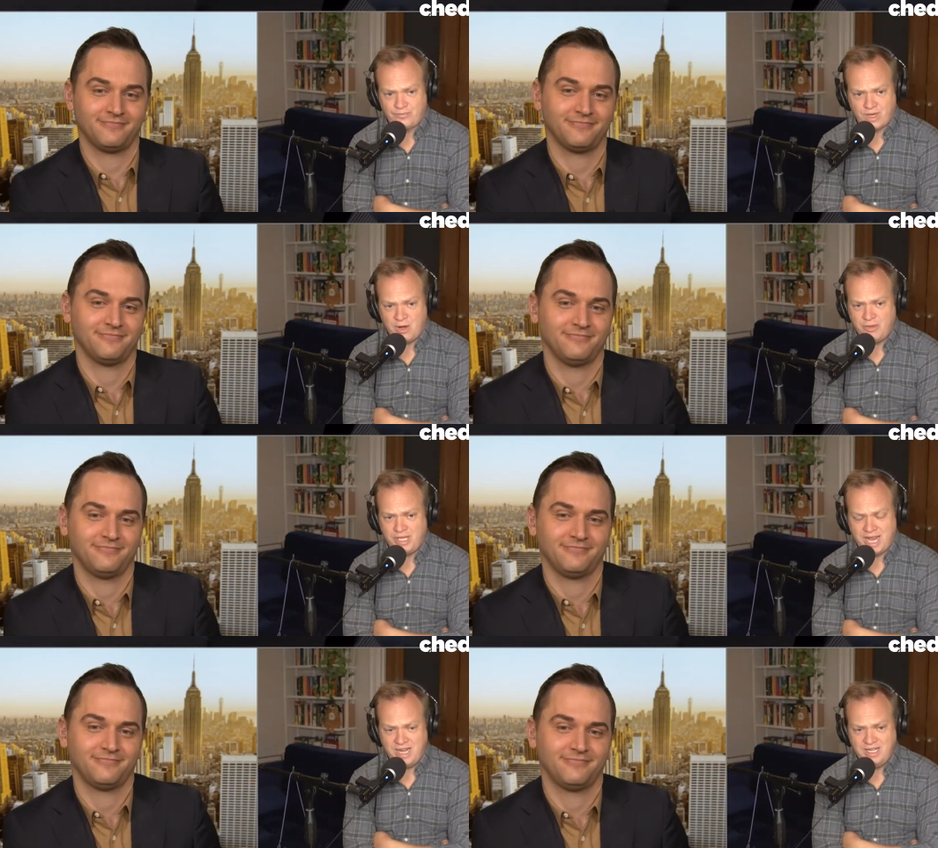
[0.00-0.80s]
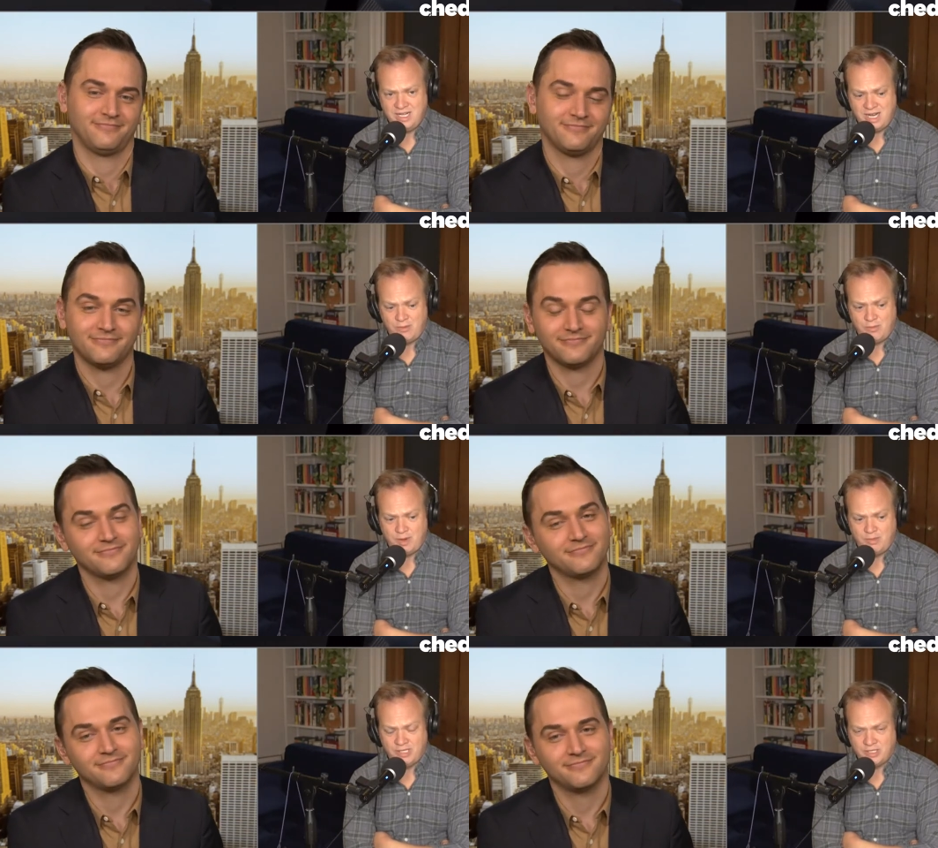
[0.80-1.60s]
Speaker 1: I don't think any uh,
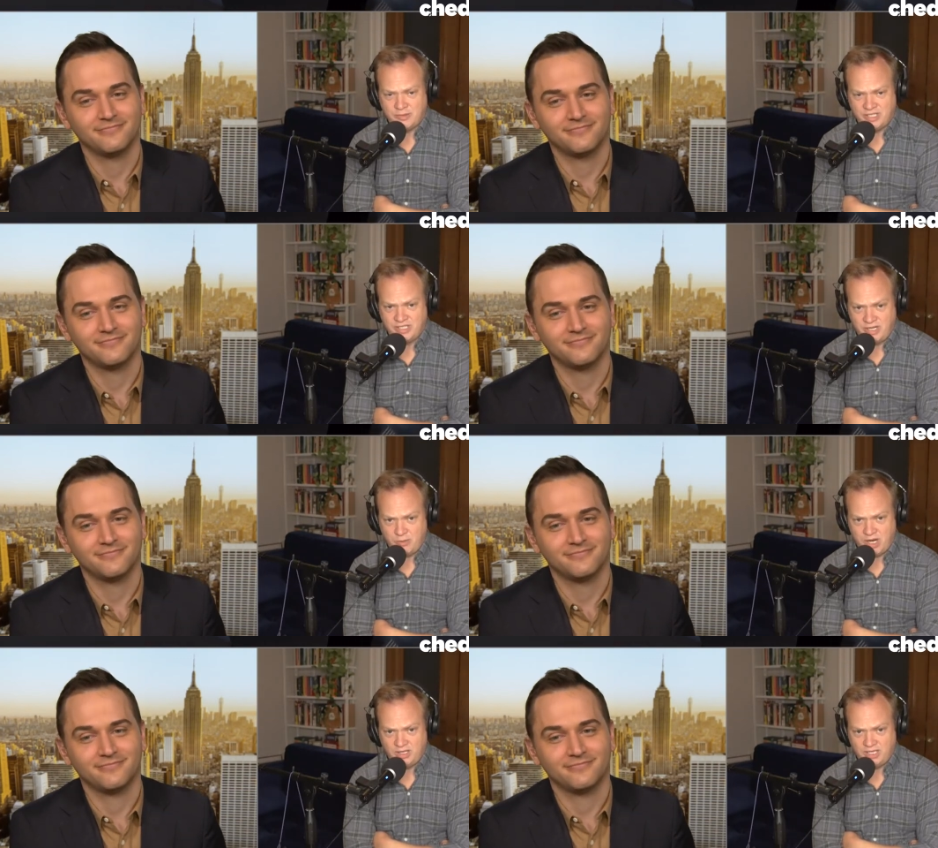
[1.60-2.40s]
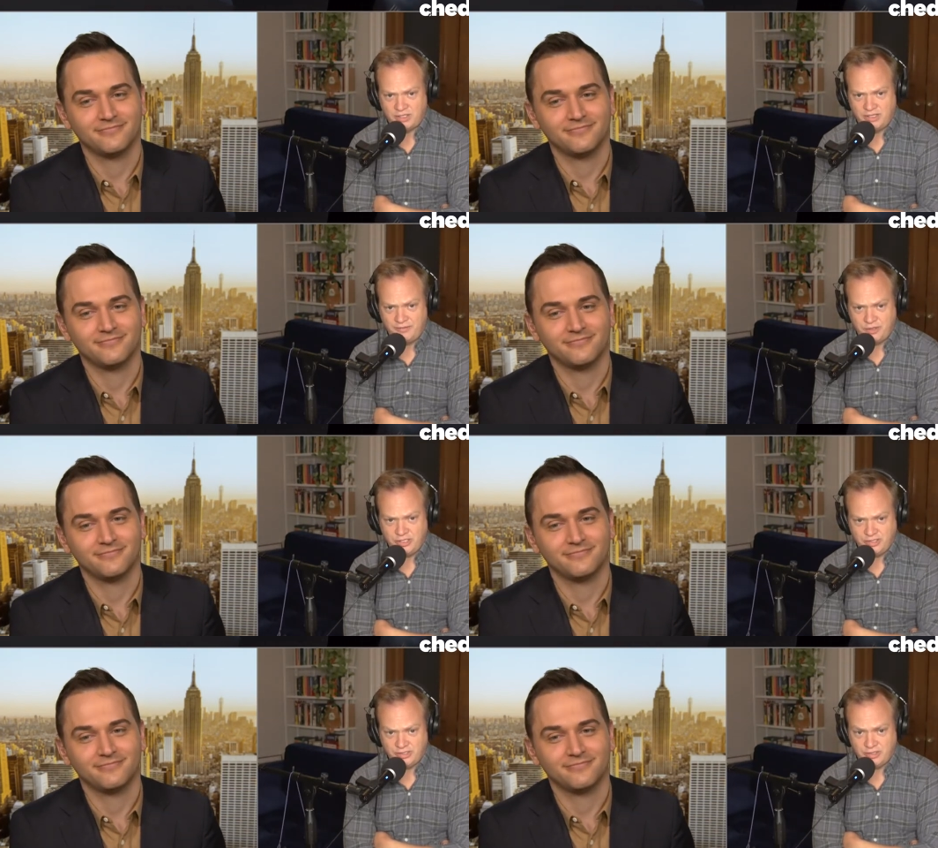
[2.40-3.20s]
Republican has won a statewide election in
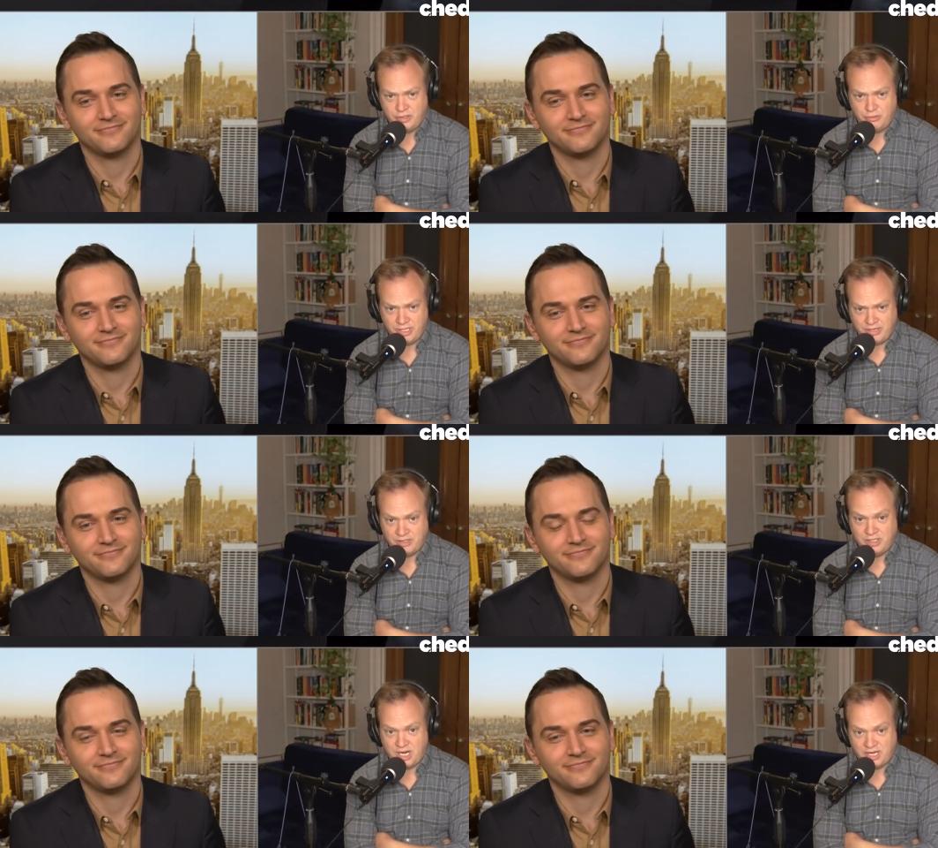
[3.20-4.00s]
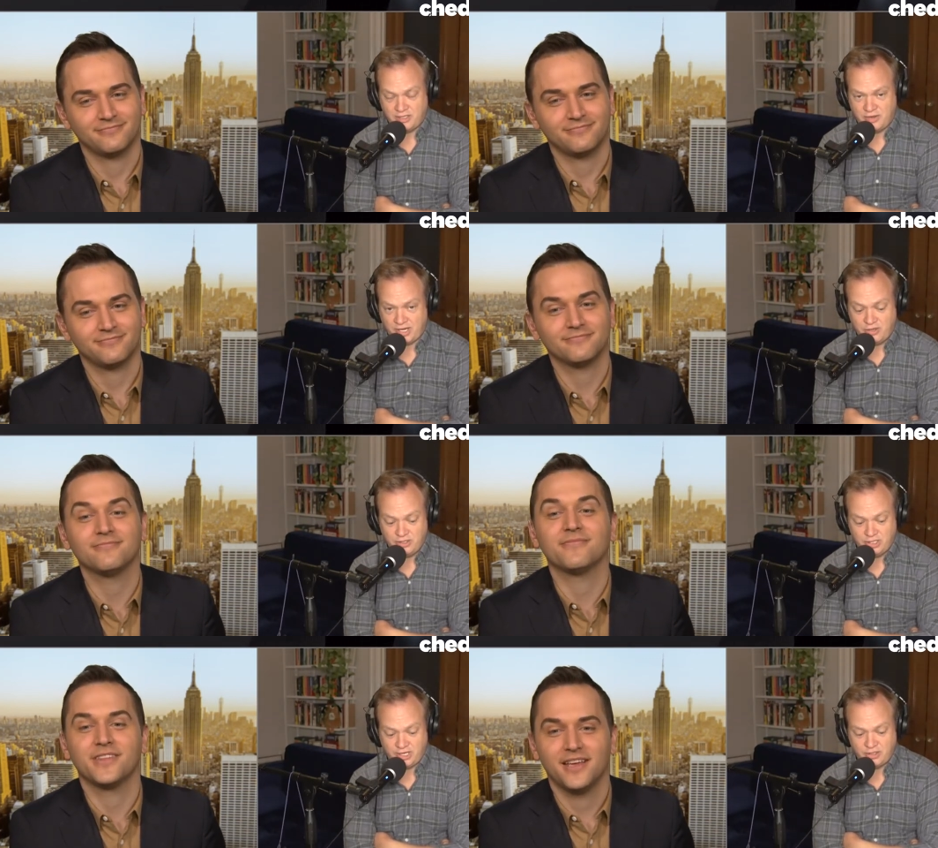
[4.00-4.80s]
Virginia since 2009, so that
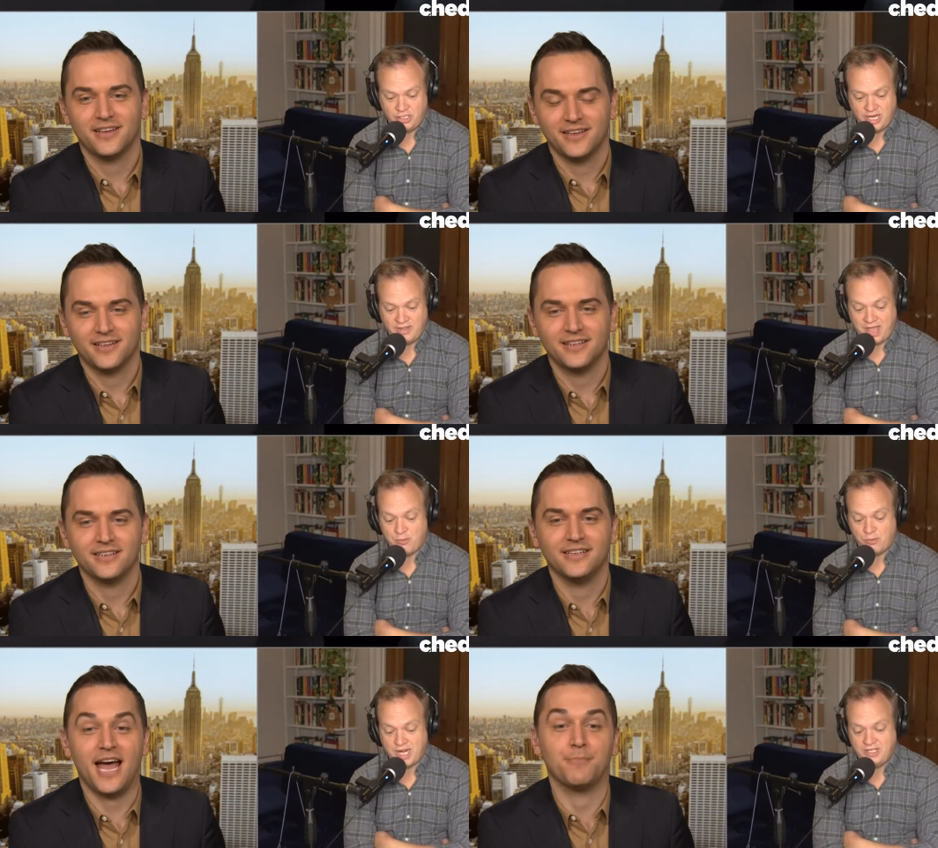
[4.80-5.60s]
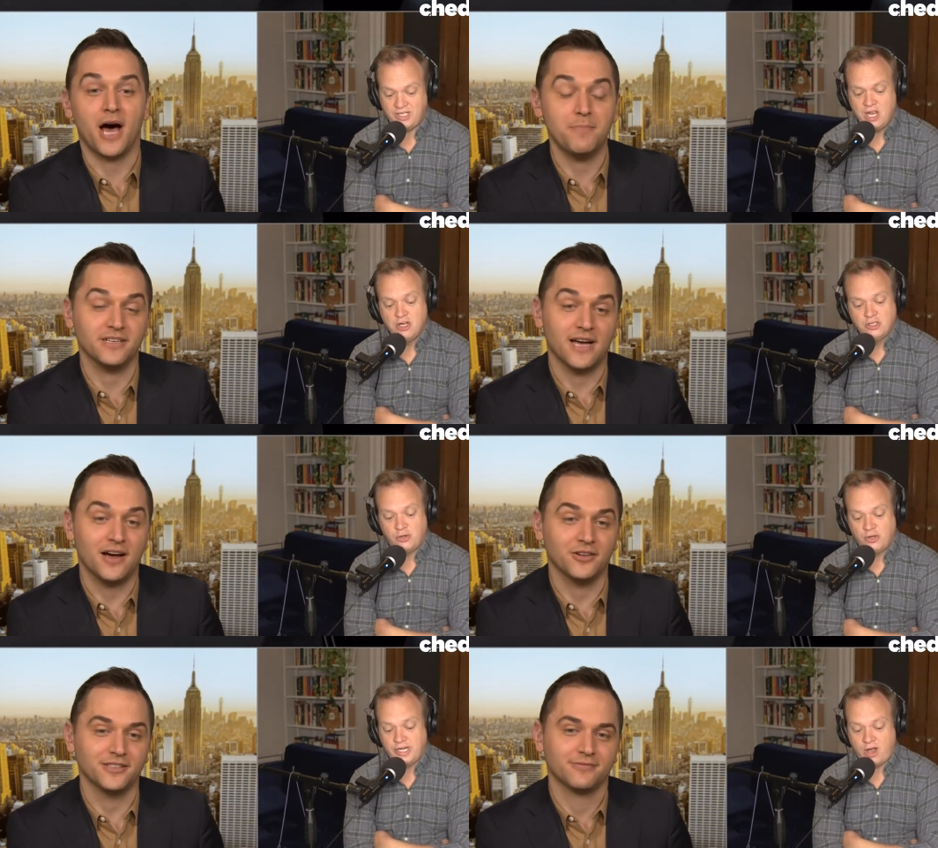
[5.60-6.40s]
could change today. That race, yeah, Bob
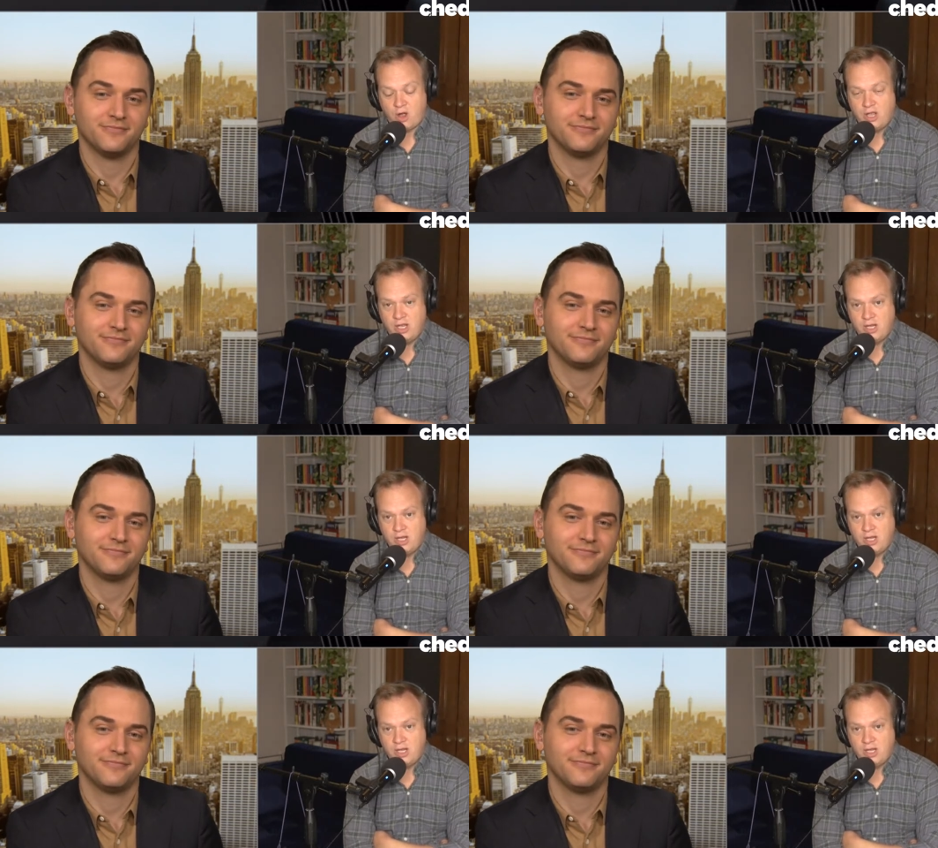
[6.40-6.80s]
McDonnell.